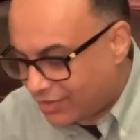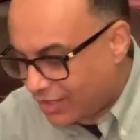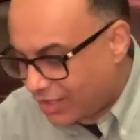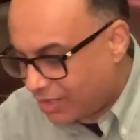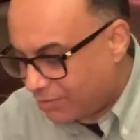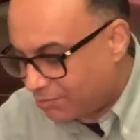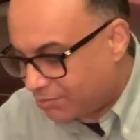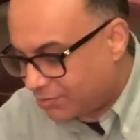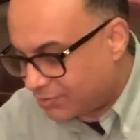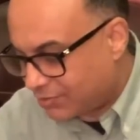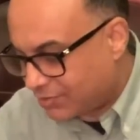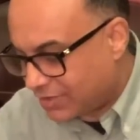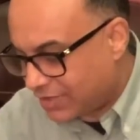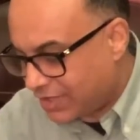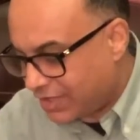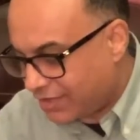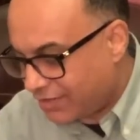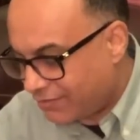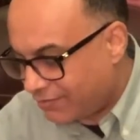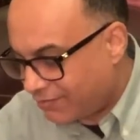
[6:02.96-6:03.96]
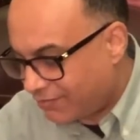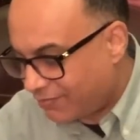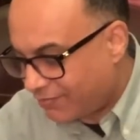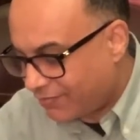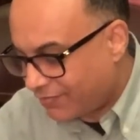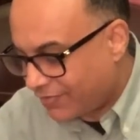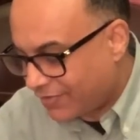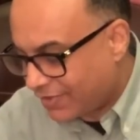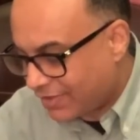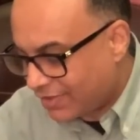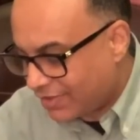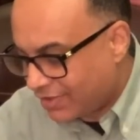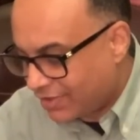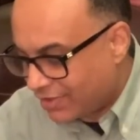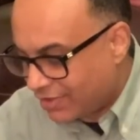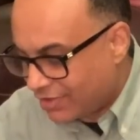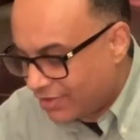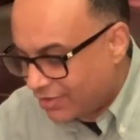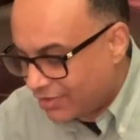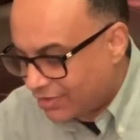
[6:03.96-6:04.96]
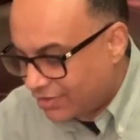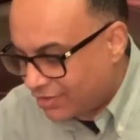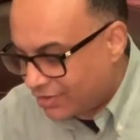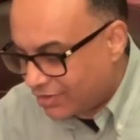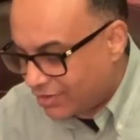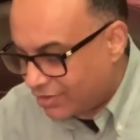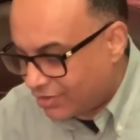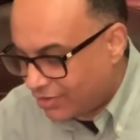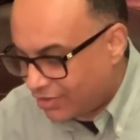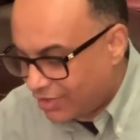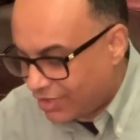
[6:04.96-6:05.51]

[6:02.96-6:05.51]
type thing, a